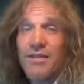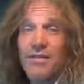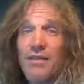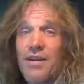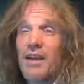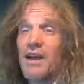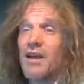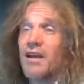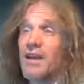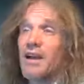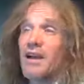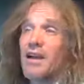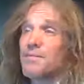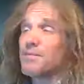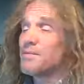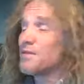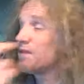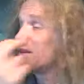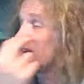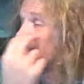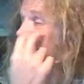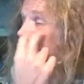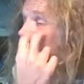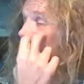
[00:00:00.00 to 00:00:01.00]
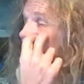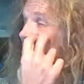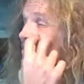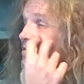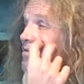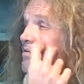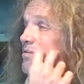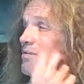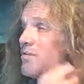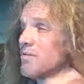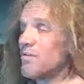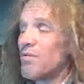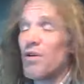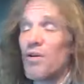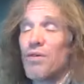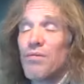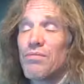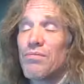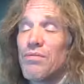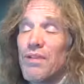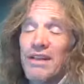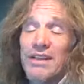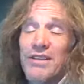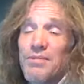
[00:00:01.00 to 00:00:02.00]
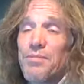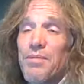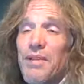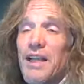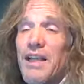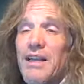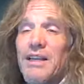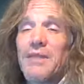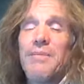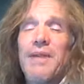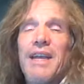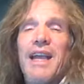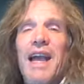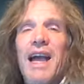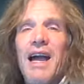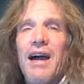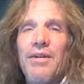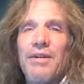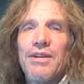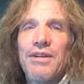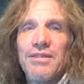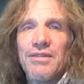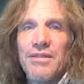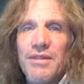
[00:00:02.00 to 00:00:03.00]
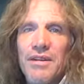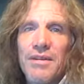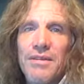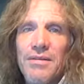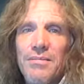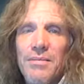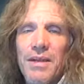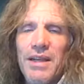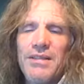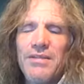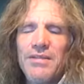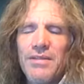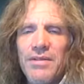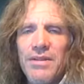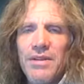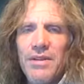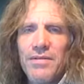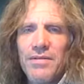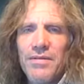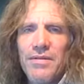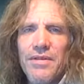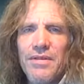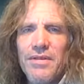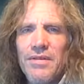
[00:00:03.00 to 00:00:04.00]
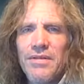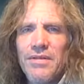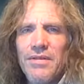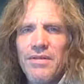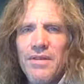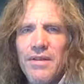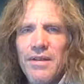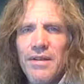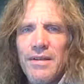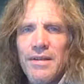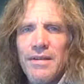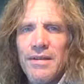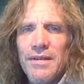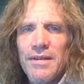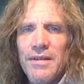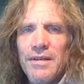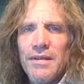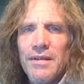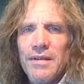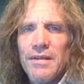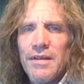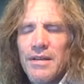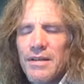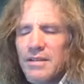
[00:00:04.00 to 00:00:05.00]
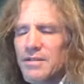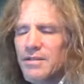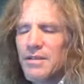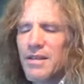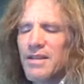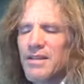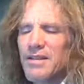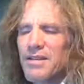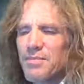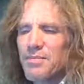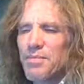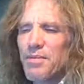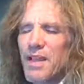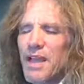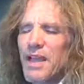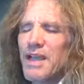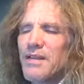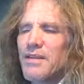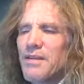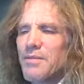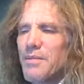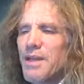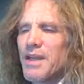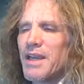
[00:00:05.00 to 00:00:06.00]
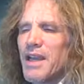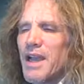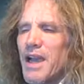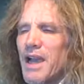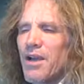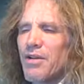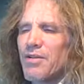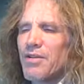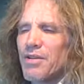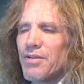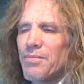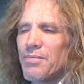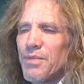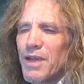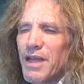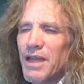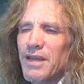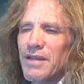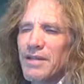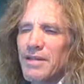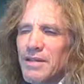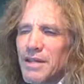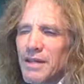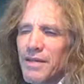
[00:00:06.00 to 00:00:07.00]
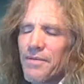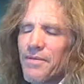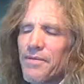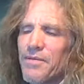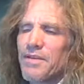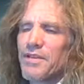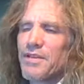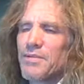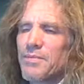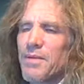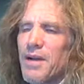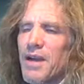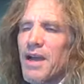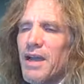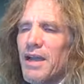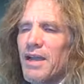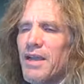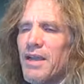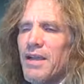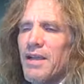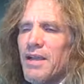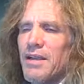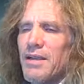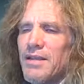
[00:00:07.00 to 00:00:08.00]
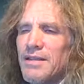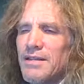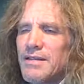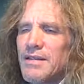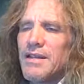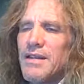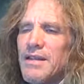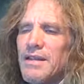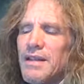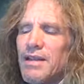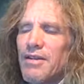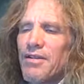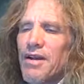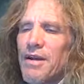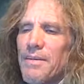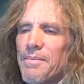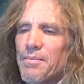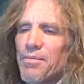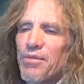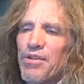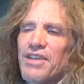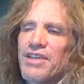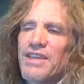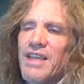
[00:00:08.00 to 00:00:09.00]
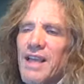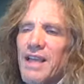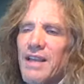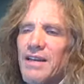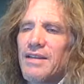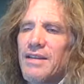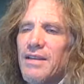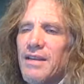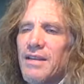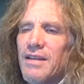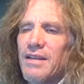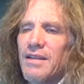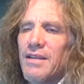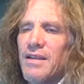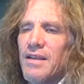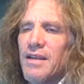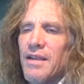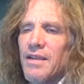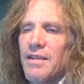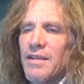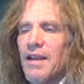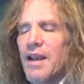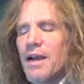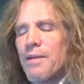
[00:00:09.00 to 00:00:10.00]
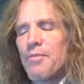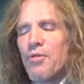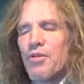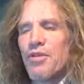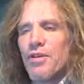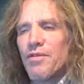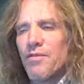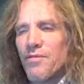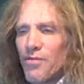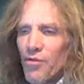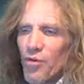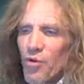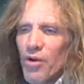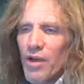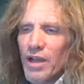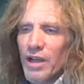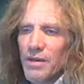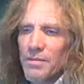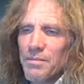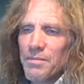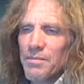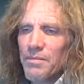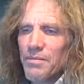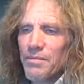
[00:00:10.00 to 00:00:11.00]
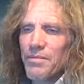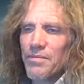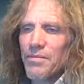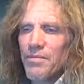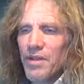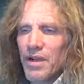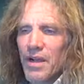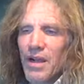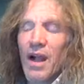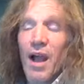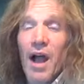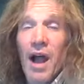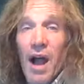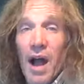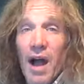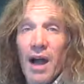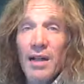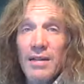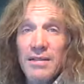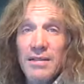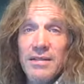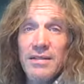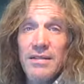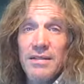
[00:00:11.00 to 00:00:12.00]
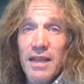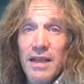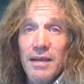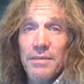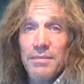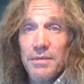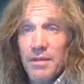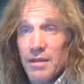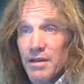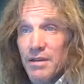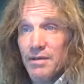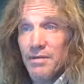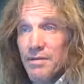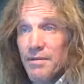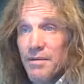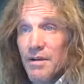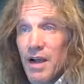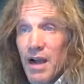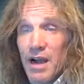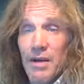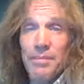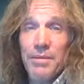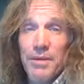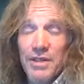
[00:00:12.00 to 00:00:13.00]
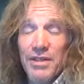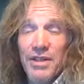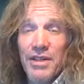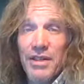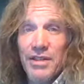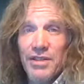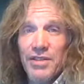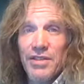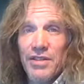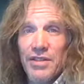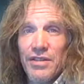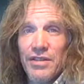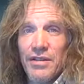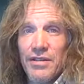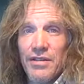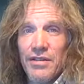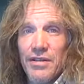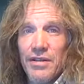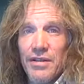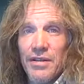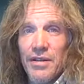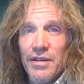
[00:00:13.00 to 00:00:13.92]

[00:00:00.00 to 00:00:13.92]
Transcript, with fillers: they're not. I'm saying, well, explain to me how it's, it makes a difference. Ex explain to me how you make a difference by sitting there and pretending that I'm going to avoid the concept of competition